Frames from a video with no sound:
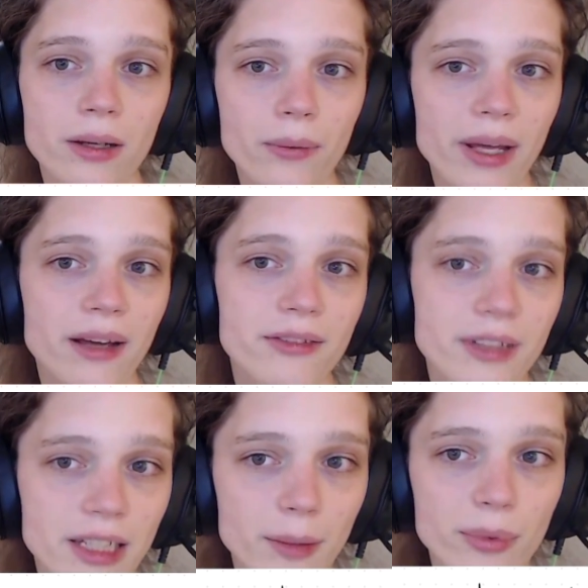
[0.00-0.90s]
We have
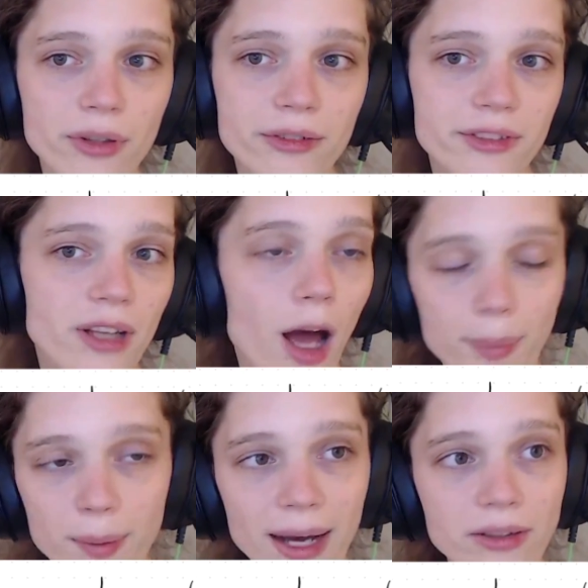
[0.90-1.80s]
an improved
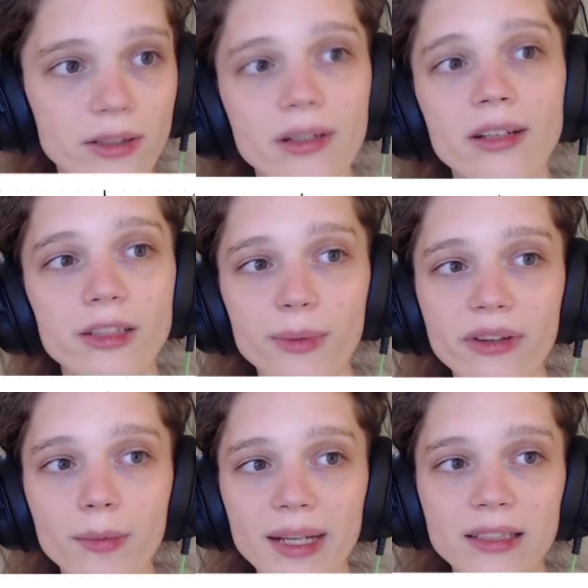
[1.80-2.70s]
upper bound on the smooth
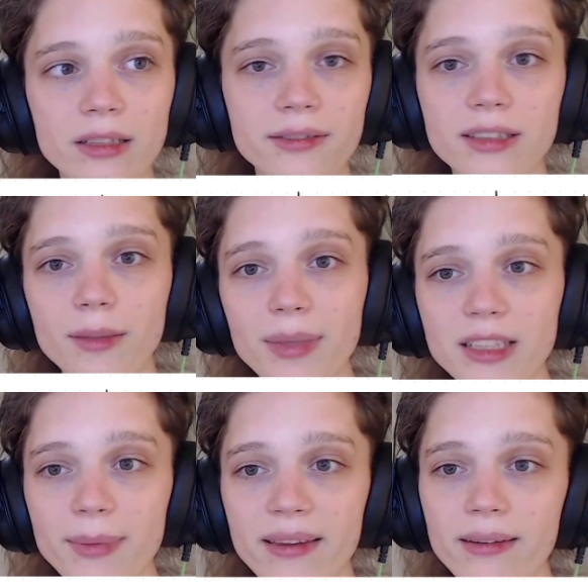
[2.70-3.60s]
complexity of the
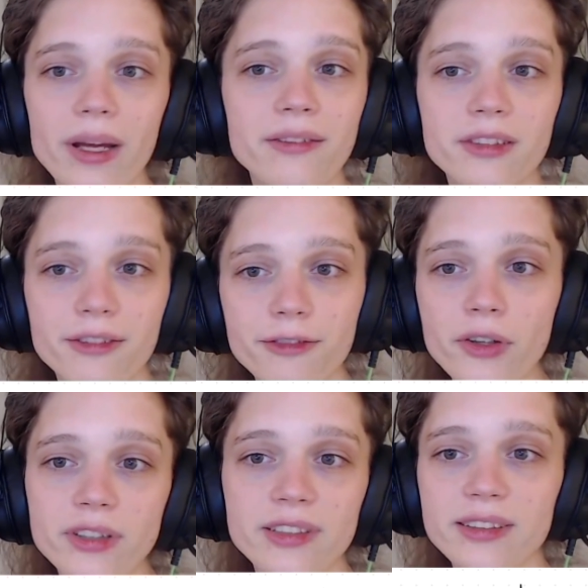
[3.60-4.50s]
simplex method. We have the
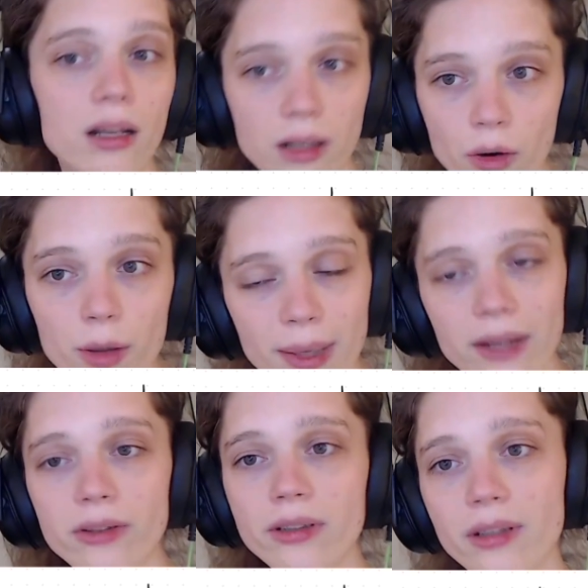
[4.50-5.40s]
first lower
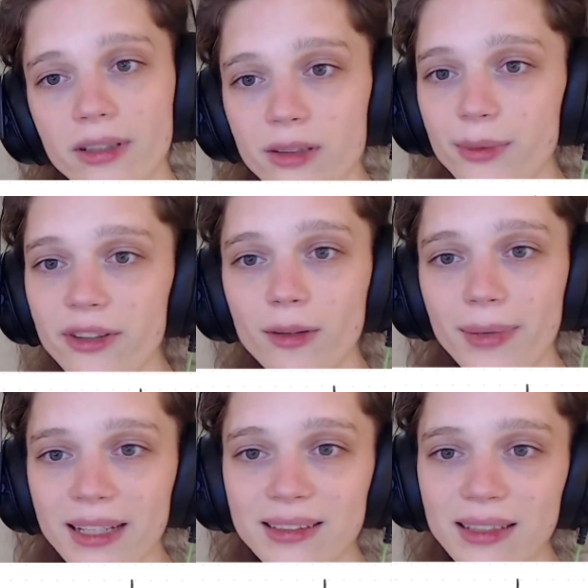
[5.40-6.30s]
bound on the smooth
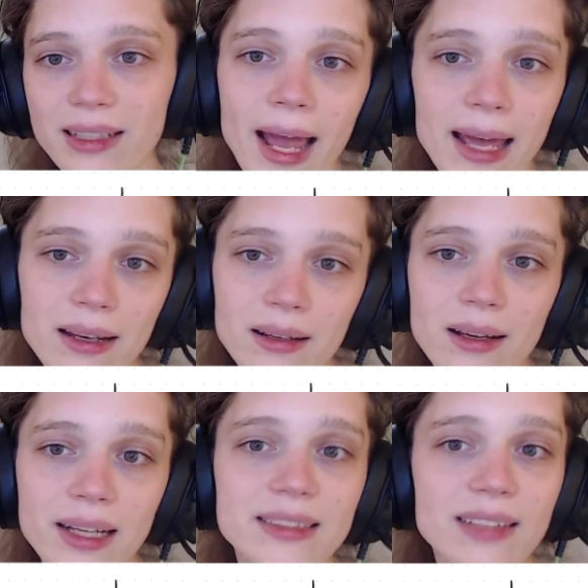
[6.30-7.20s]
complexity and
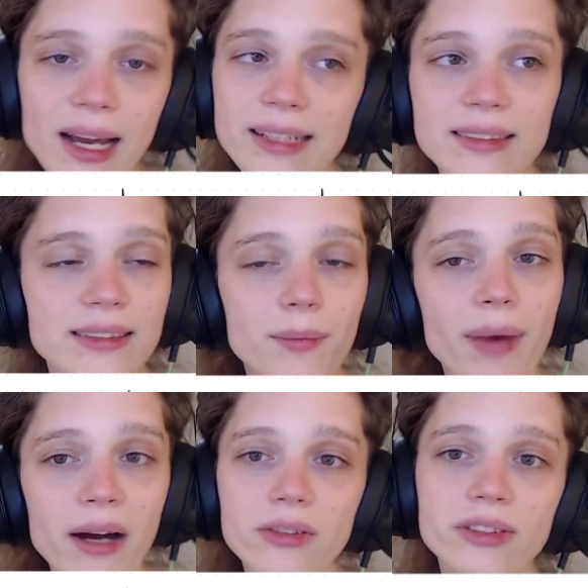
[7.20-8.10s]
a tight
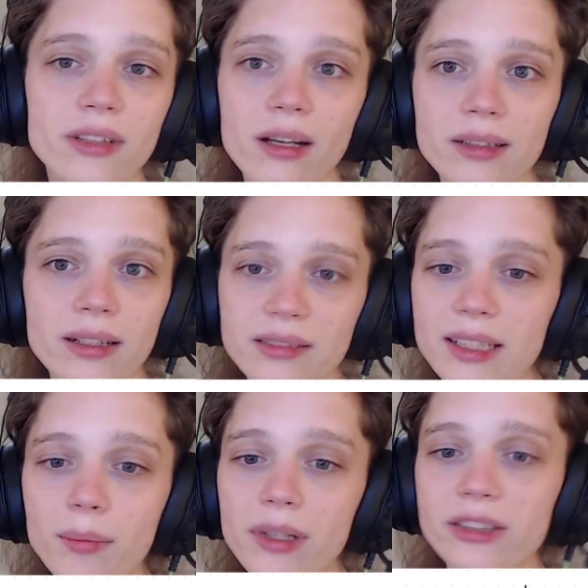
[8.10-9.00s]
bound on the
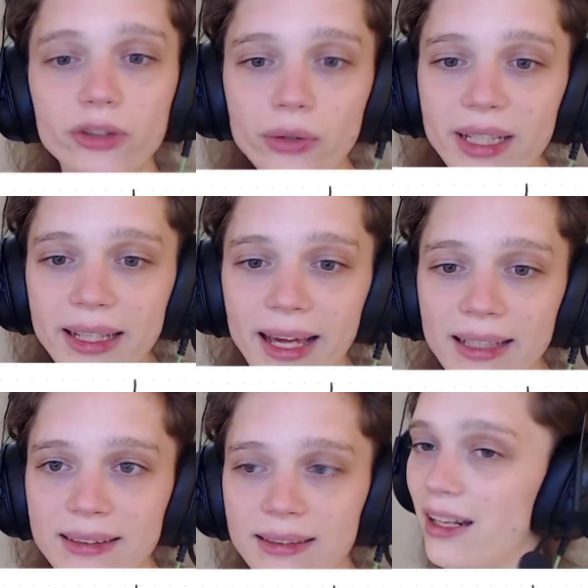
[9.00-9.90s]
simpler 2D
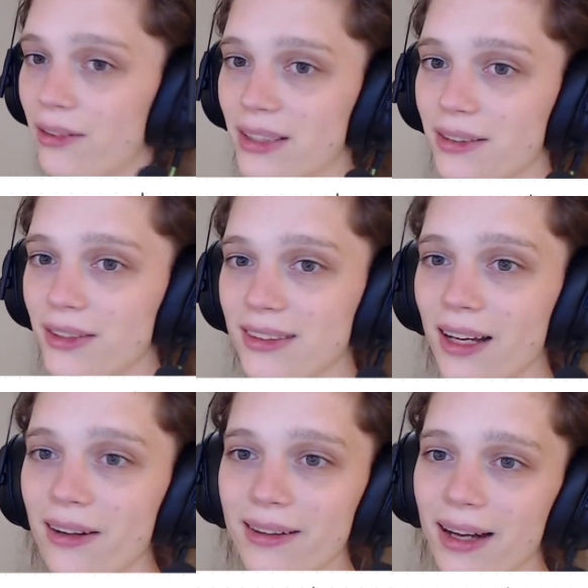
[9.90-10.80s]
case. In the rest of the
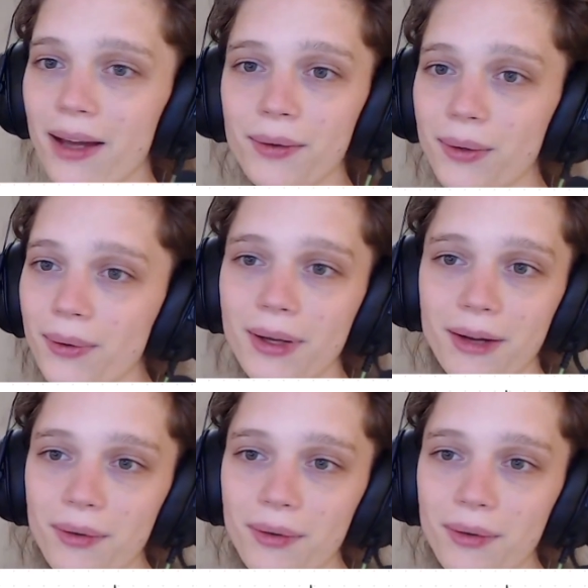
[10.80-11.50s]
talk, I will